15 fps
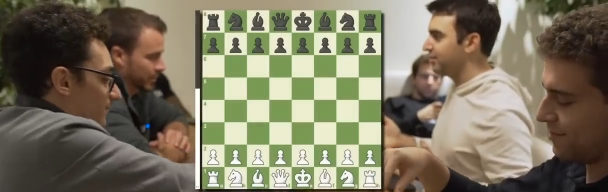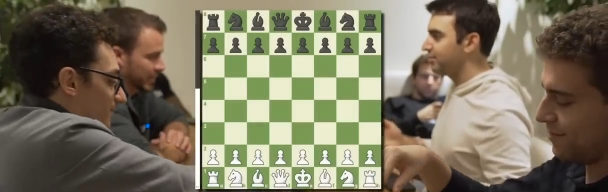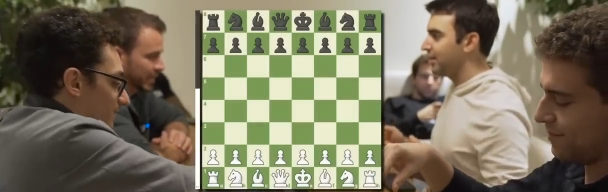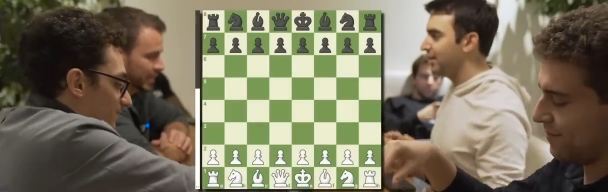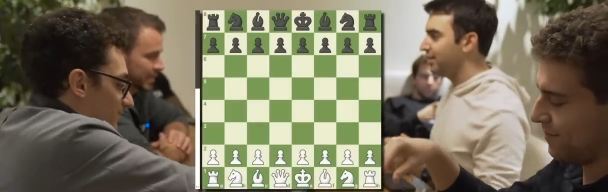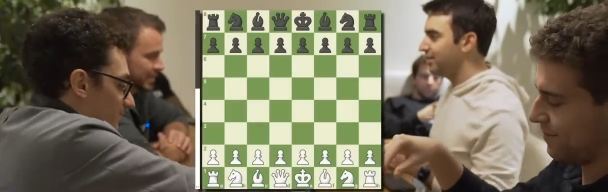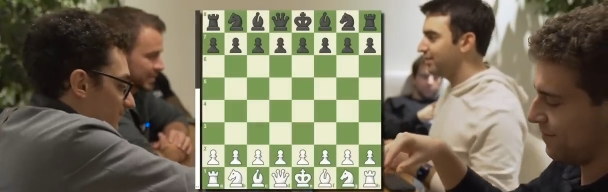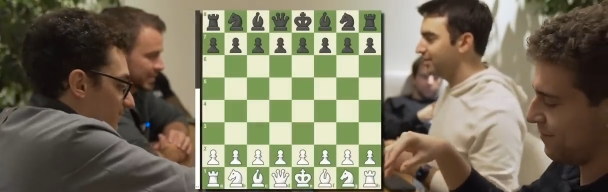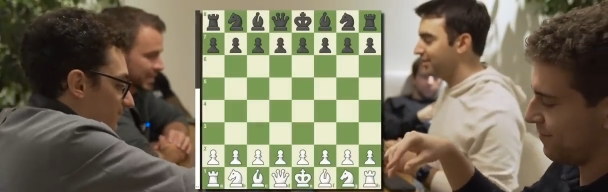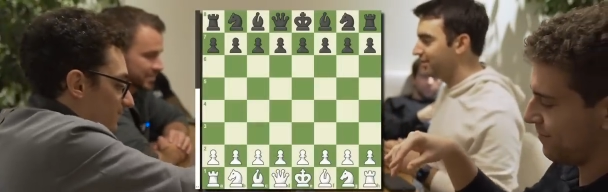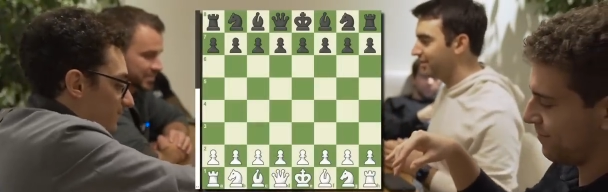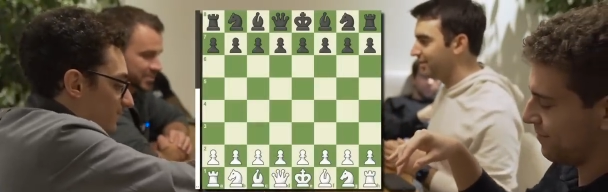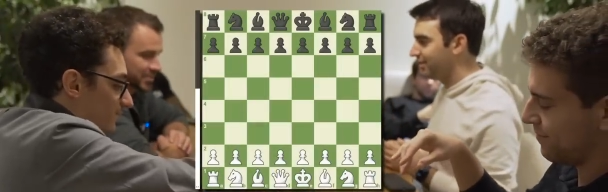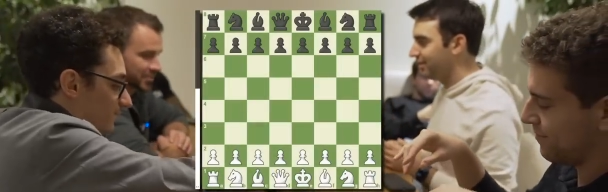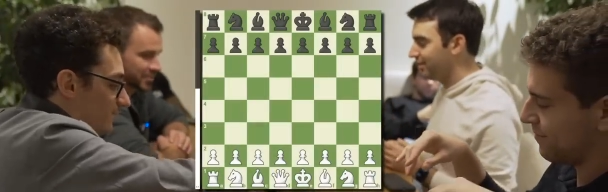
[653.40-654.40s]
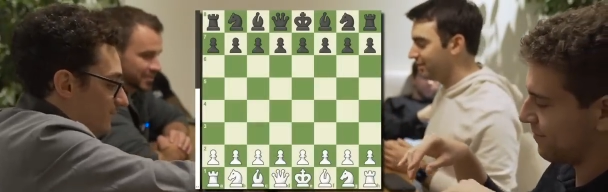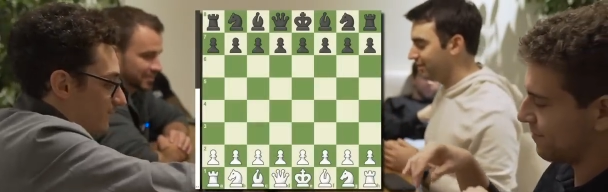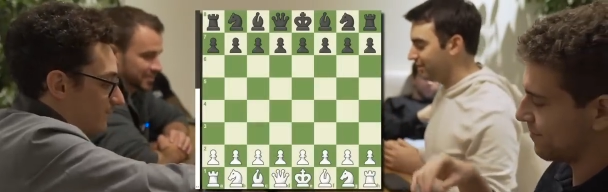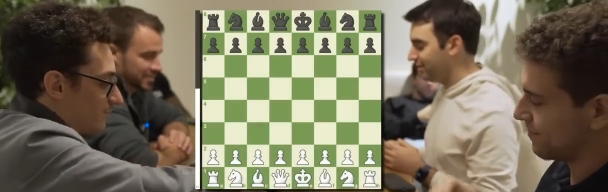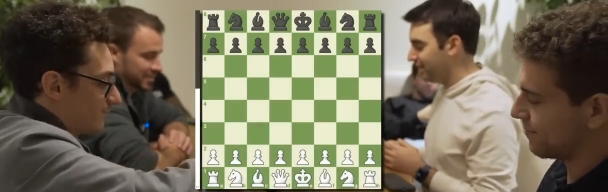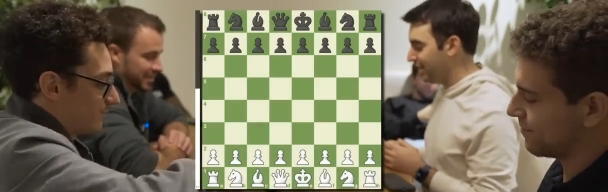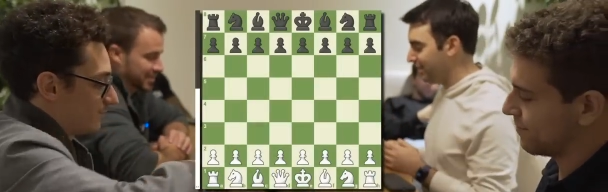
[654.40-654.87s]
Speaker 1: square. I'm so
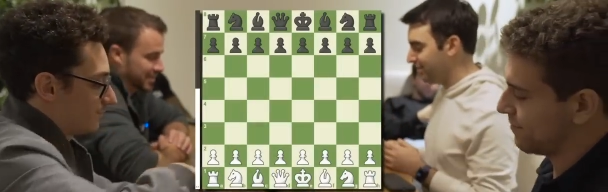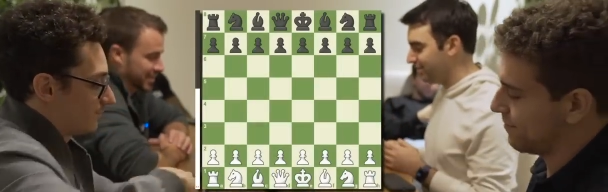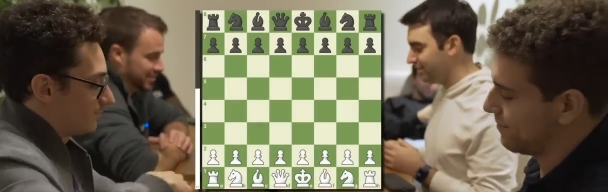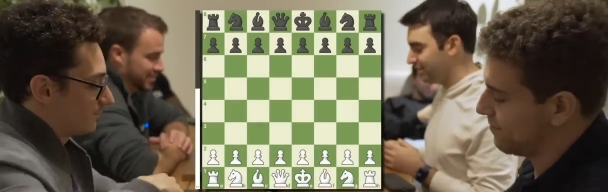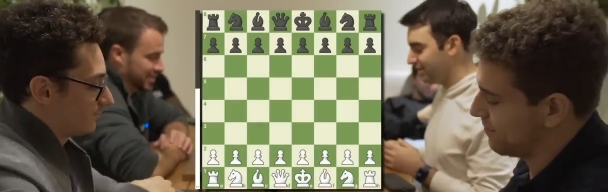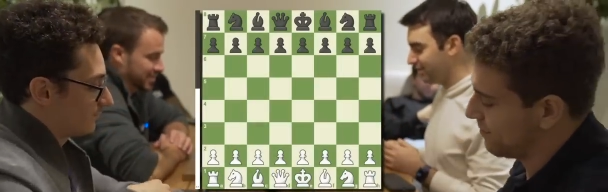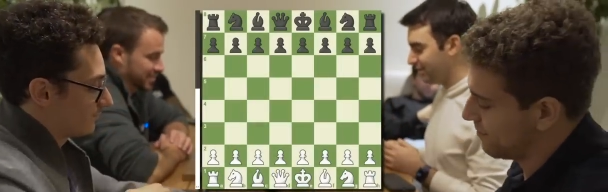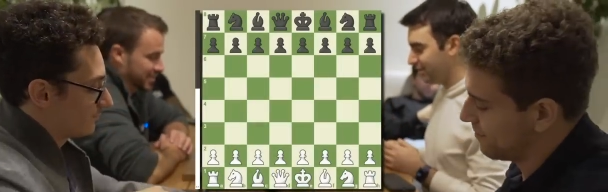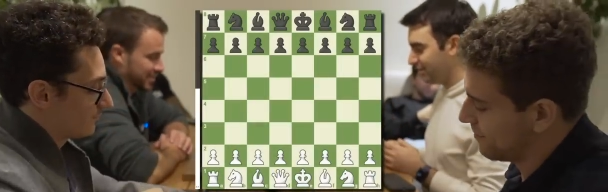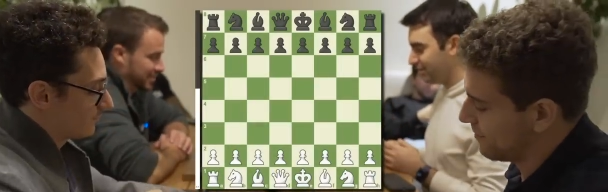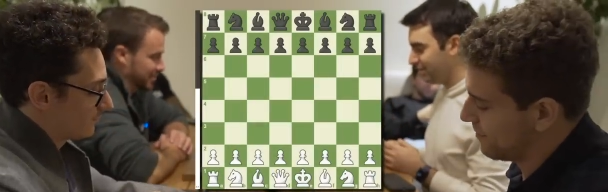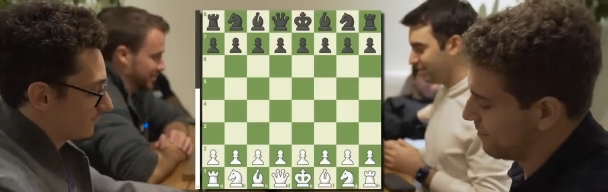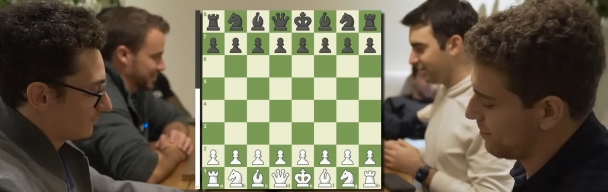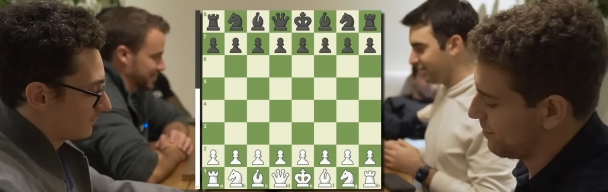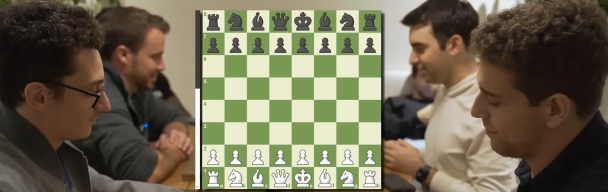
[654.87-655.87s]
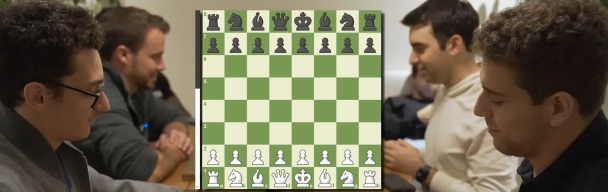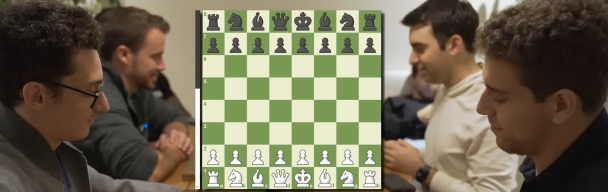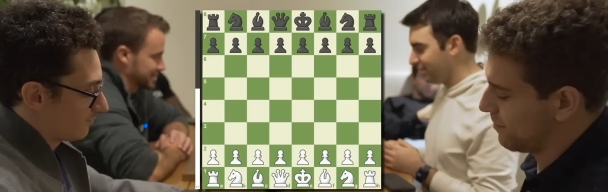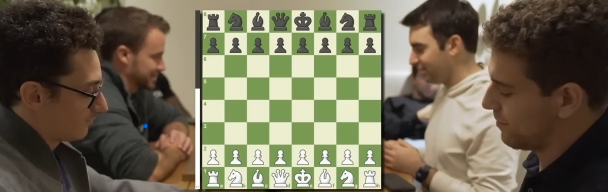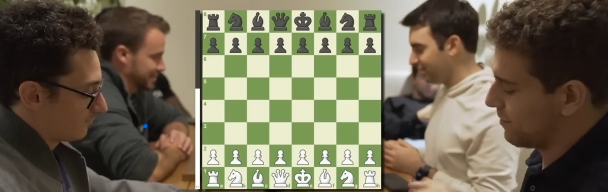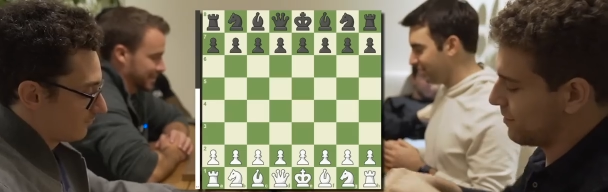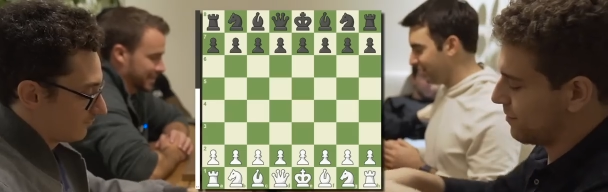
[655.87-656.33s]
nervous playing yeah. duck chess with Eric Rosen.